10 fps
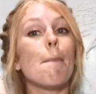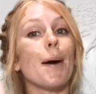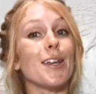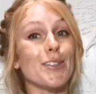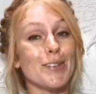
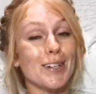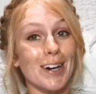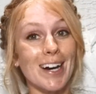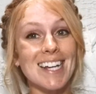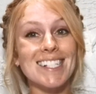by you
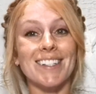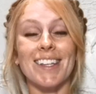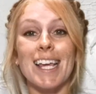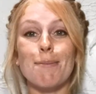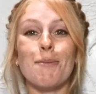guys, so
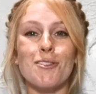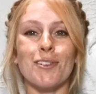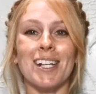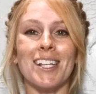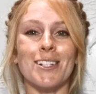keep up the
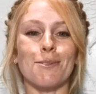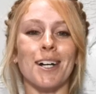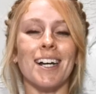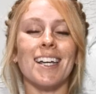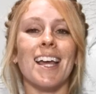really good
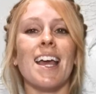work.